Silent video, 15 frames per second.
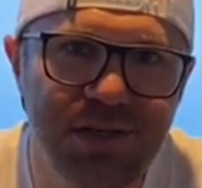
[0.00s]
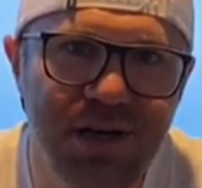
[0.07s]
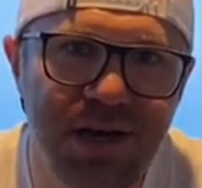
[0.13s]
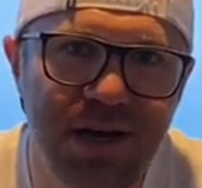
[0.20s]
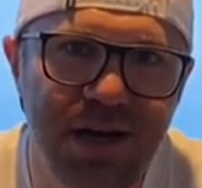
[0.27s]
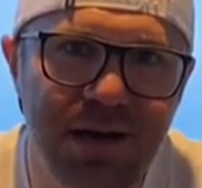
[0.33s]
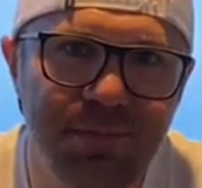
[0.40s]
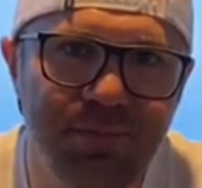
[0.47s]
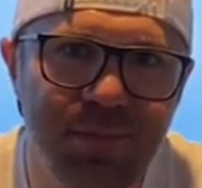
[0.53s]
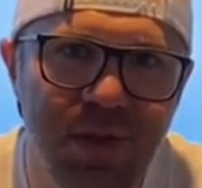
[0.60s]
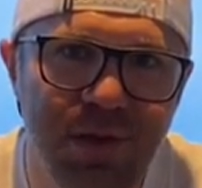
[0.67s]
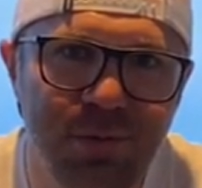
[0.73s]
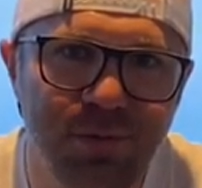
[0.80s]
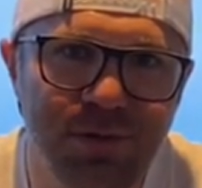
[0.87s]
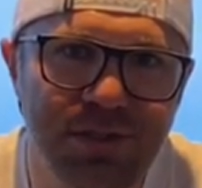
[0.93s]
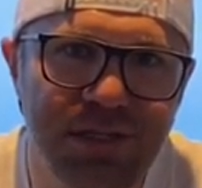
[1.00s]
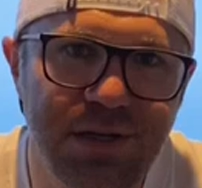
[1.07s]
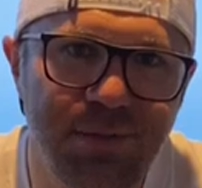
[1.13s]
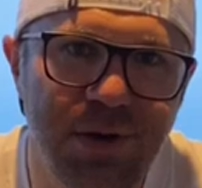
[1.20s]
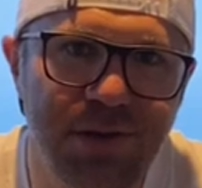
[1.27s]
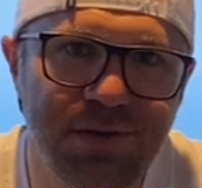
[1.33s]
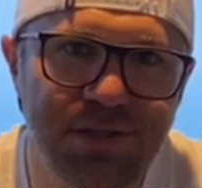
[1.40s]
Um, we'll see
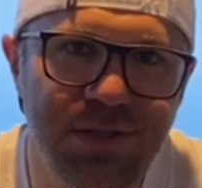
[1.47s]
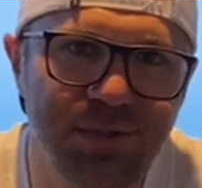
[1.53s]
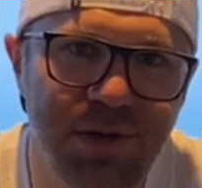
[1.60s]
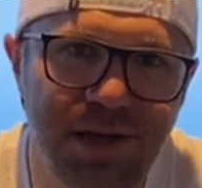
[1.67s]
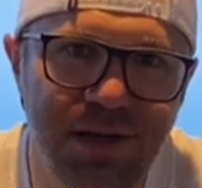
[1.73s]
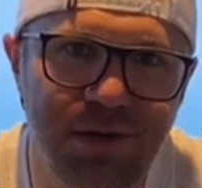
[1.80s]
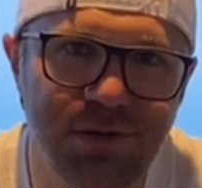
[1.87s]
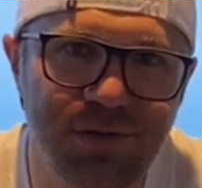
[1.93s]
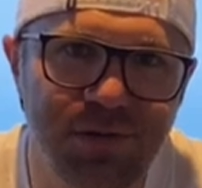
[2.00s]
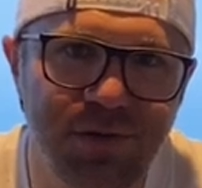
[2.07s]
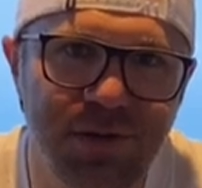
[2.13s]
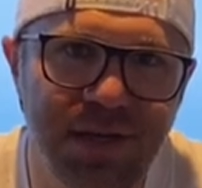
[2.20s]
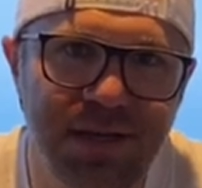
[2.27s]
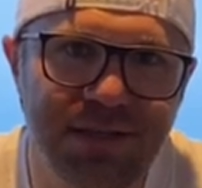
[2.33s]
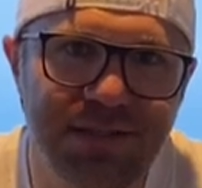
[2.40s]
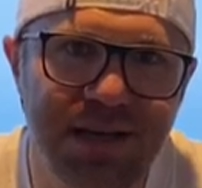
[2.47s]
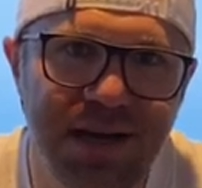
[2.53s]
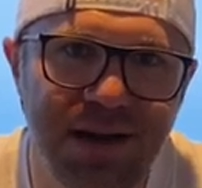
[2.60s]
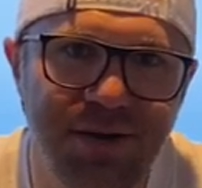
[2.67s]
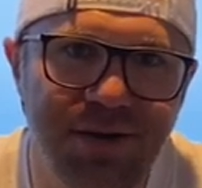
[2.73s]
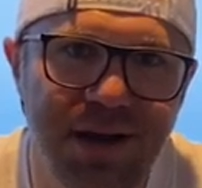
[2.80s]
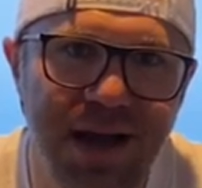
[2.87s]
whether somebody goes for the
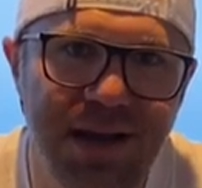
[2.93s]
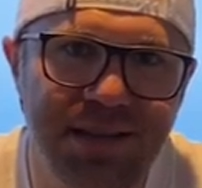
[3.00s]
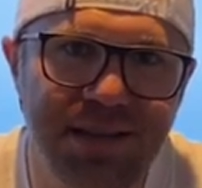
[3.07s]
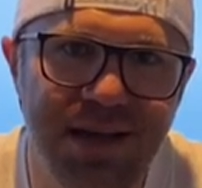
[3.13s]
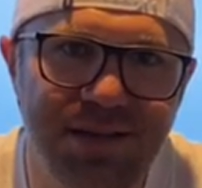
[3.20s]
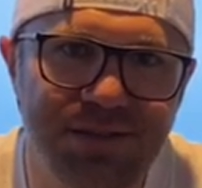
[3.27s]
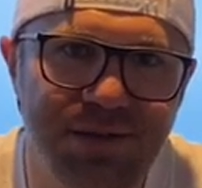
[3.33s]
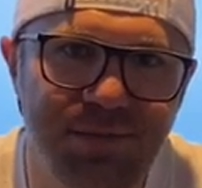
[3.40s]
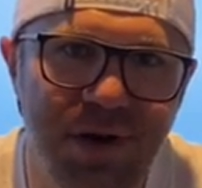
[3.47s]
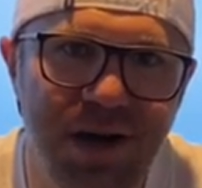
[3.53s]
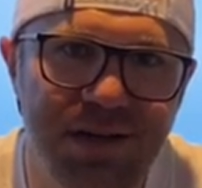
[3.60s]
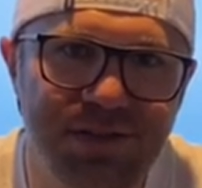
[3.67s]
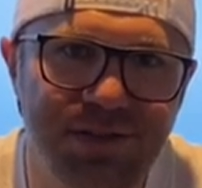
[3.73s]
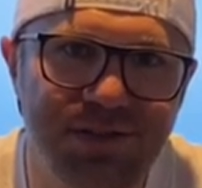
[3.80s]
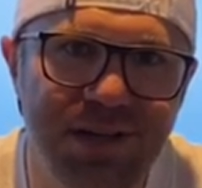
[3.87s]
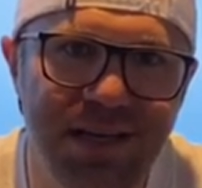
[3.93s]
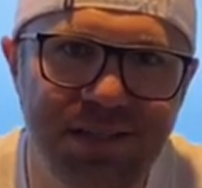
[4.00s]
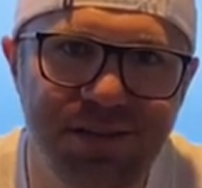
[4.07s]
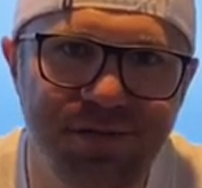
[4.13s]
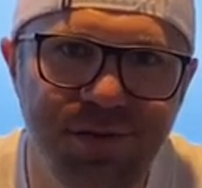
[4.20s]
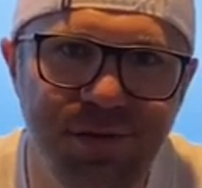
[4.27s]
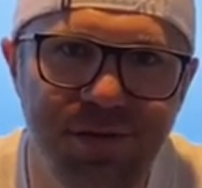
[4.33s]
entire 9,000 bucks or takes
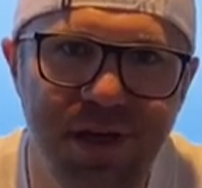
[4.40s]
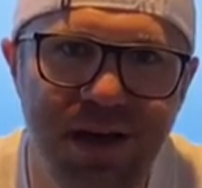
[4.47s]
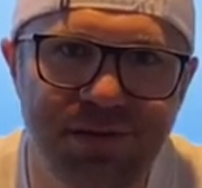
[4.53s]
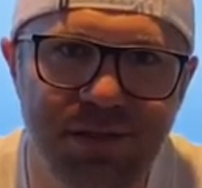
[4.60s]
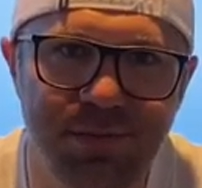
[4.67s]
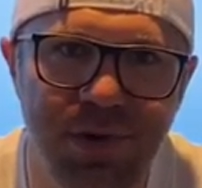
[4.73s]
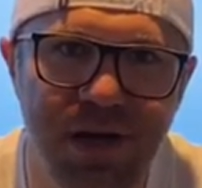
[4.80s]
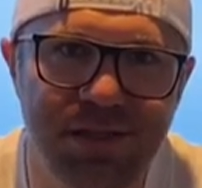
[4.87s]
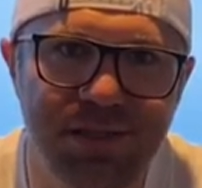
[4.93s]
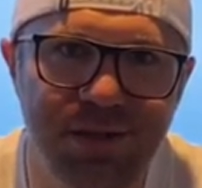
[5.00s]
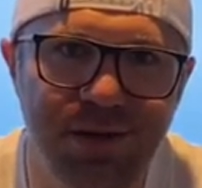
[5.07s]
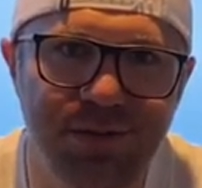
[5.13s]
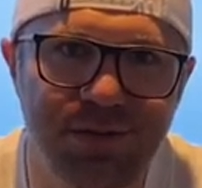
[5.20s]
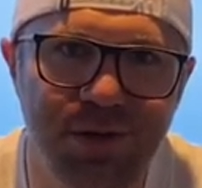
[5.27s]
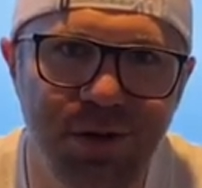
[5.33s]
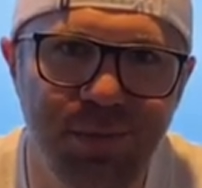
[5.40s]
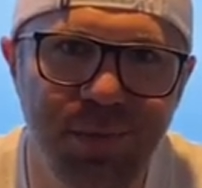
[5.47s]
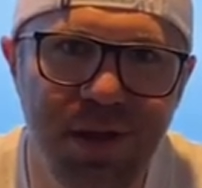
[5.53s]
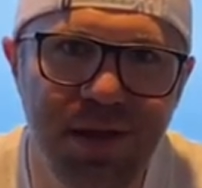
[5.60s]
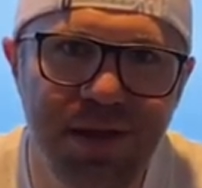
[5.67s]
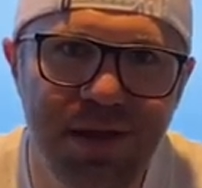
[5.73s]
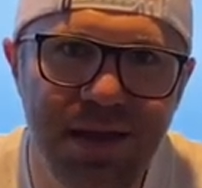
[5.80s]
a few thousand bucks and goes home.
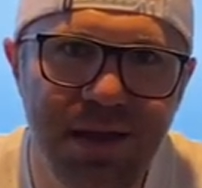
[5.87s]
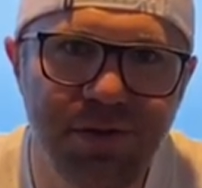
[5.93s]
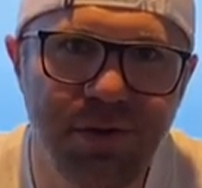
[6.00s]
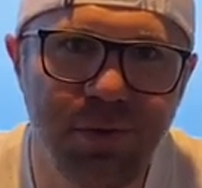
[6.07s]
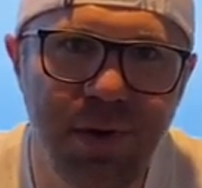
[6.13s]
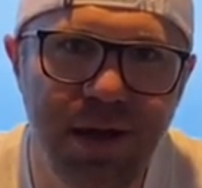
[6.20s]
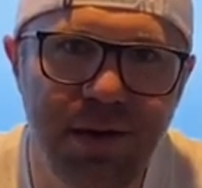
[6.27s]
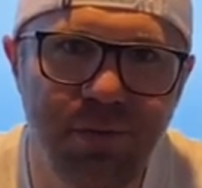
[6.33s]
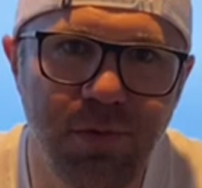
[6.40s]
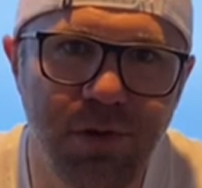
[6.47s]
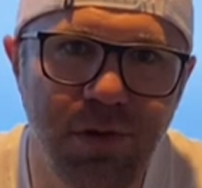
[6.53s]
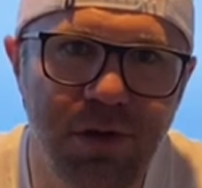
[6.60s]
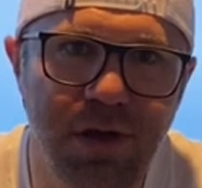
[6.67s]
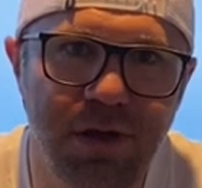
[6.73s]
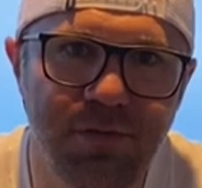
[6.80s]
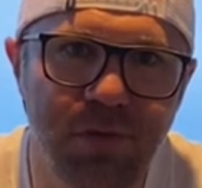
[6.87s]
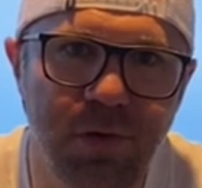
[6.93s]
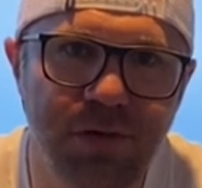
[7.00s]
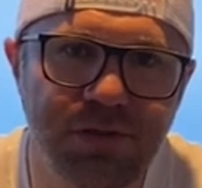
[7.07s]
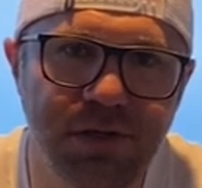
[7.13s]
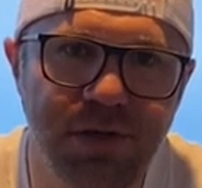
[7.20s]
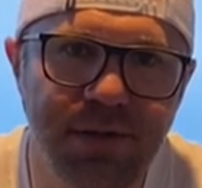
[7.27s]
Either way, we're looking
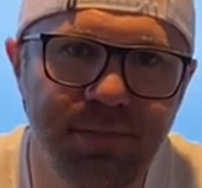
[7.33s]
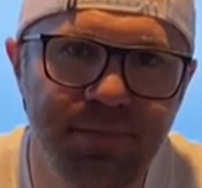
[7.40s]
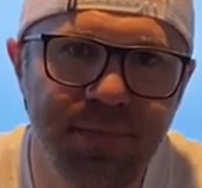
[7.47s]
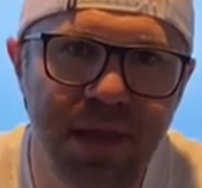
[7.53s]
forward to it.